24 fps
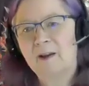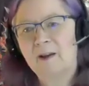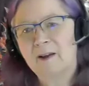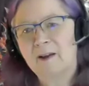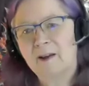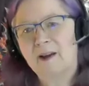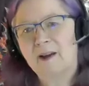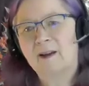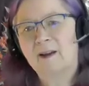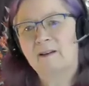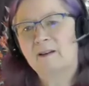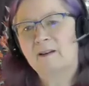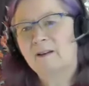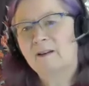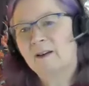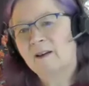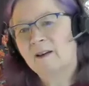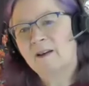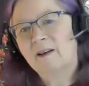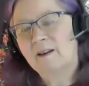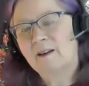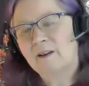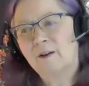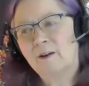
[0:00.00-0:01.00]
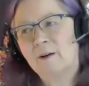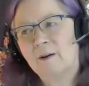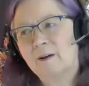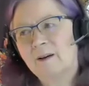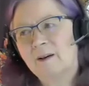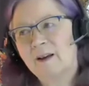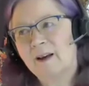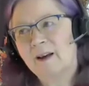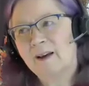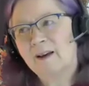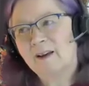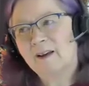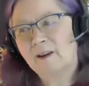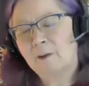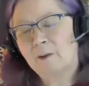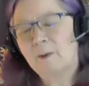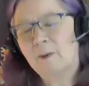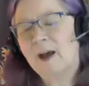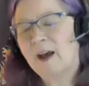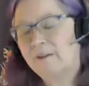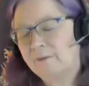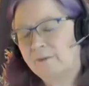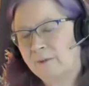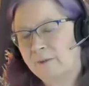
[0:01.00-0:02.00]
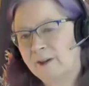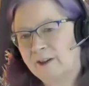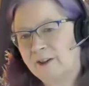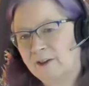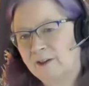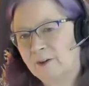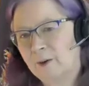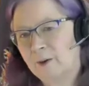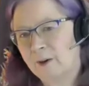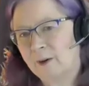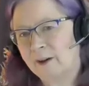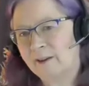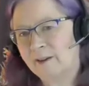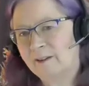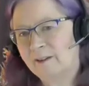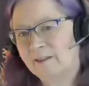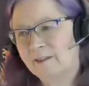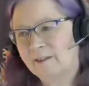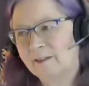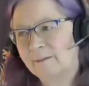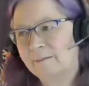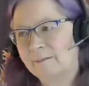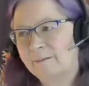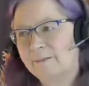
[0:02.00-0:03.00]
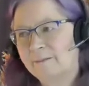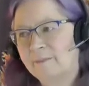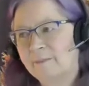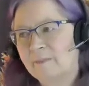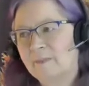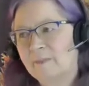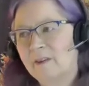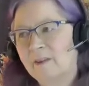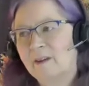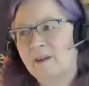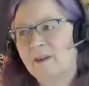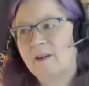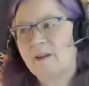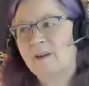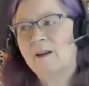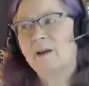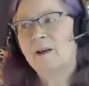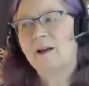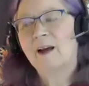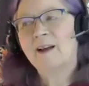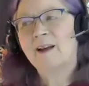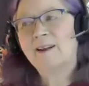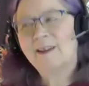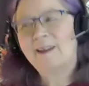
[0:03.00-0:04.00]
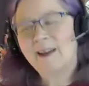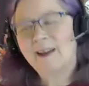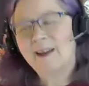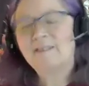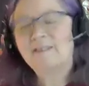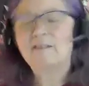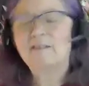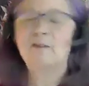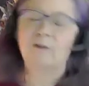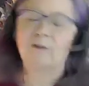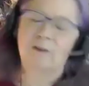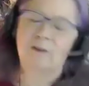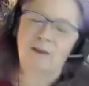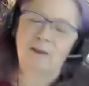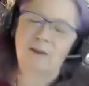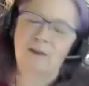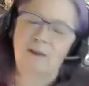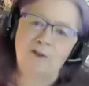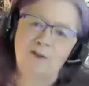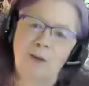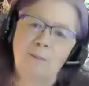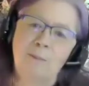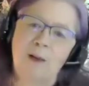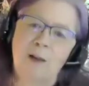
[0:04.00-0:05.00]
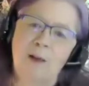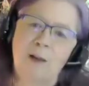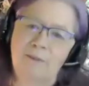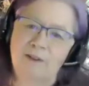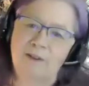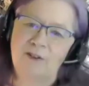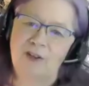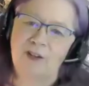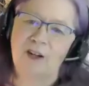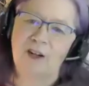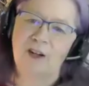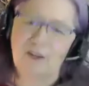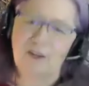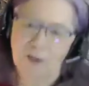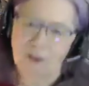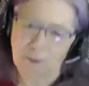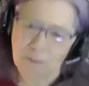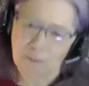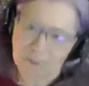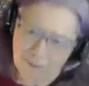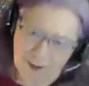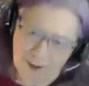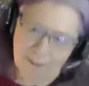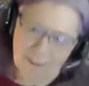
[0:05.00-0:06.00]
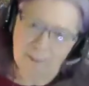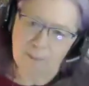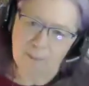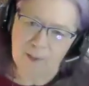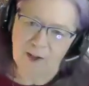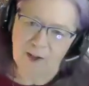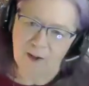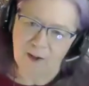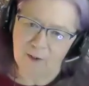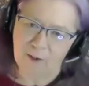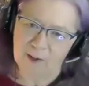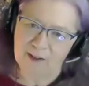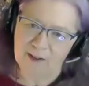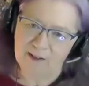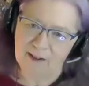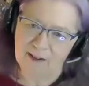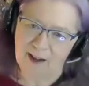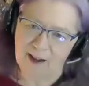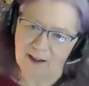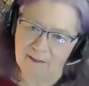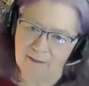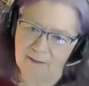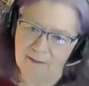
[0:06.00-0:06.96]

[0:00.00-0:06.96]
and you you have free choice, if you jump off a chair, you're probably going down.